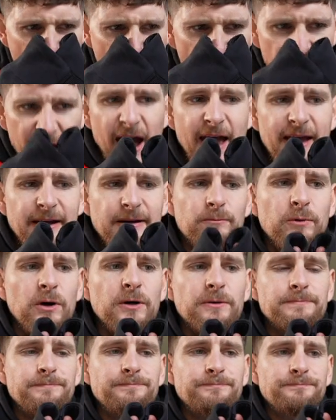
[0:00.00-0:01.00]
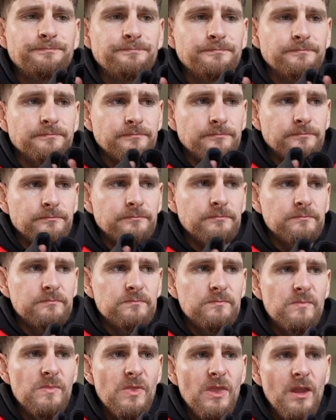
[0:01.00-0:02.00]
Okay, well,
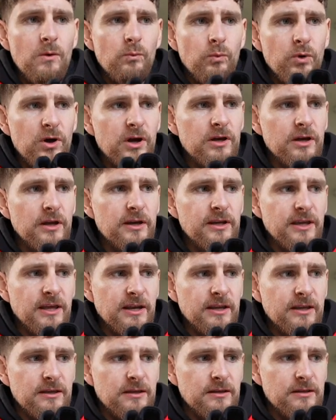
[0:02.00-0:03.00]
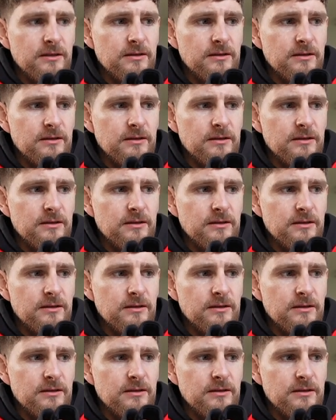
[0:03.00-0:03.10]
we're gonna get